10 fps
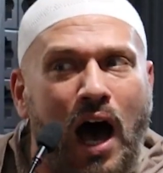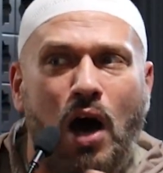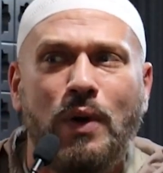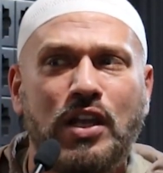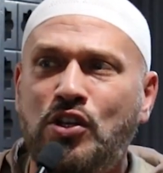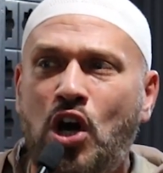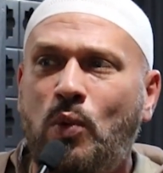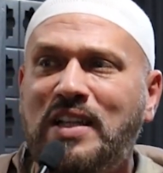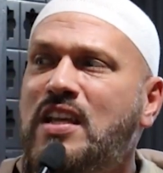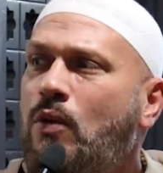How will you know
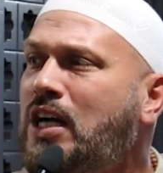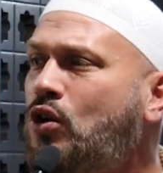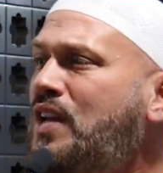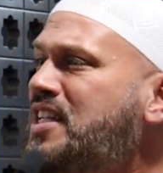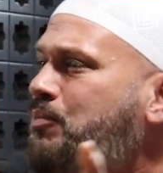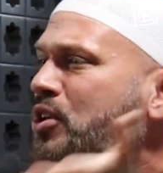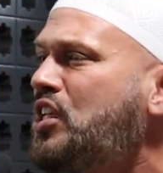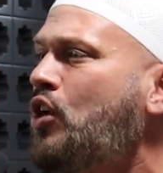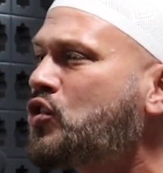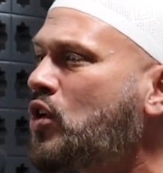what tawakkul is,
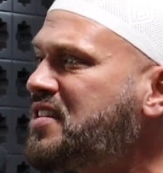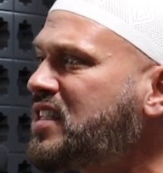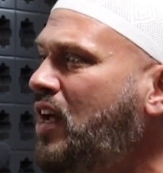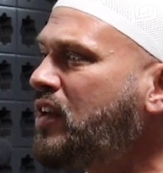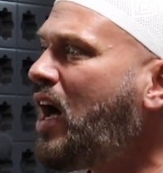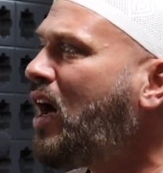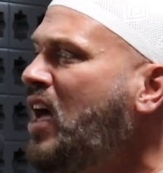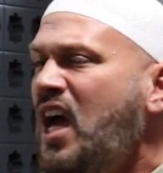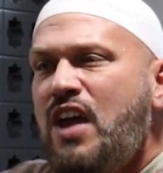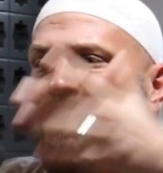putting your trust in
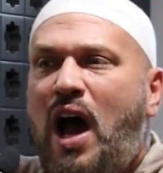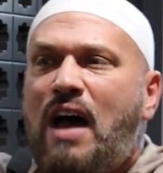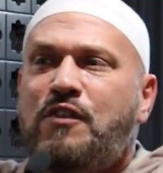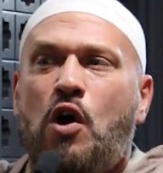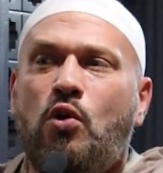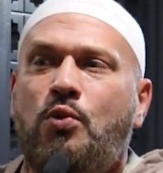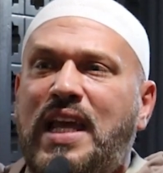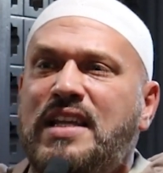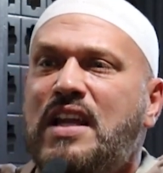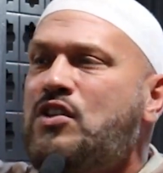Allah, if you have no
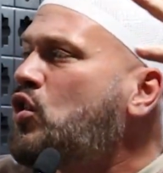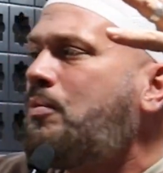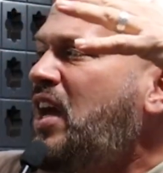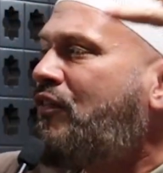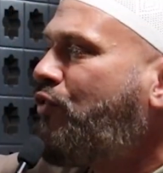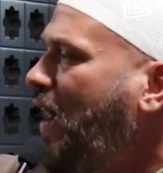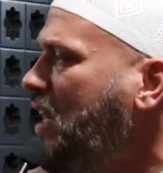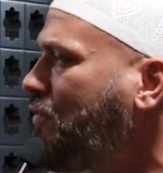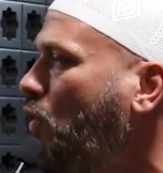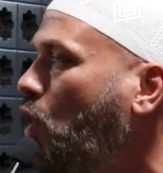reason to be
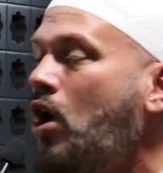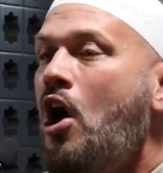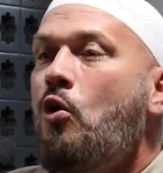afraid for?